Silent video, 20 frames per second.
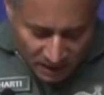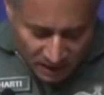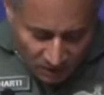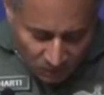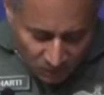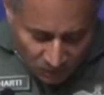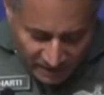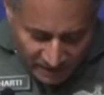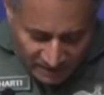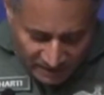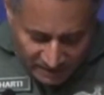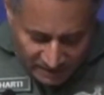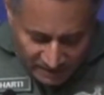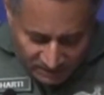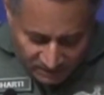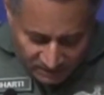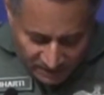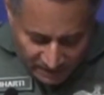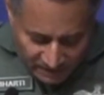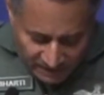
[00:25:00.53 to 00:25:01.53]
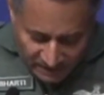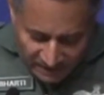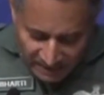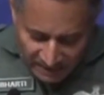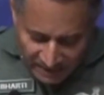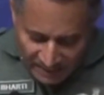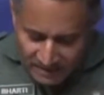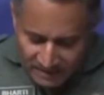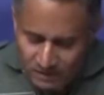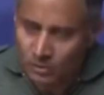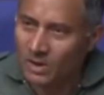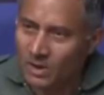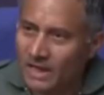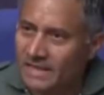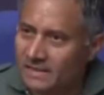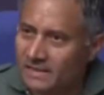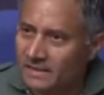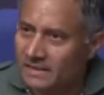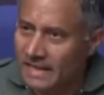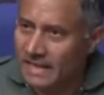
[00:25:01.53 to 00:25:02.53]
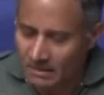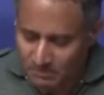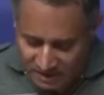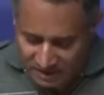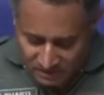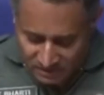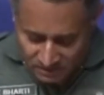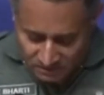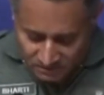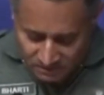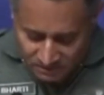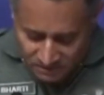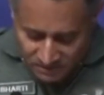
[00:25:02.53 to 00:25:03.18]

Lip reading: avoiding civilian and collateral damage.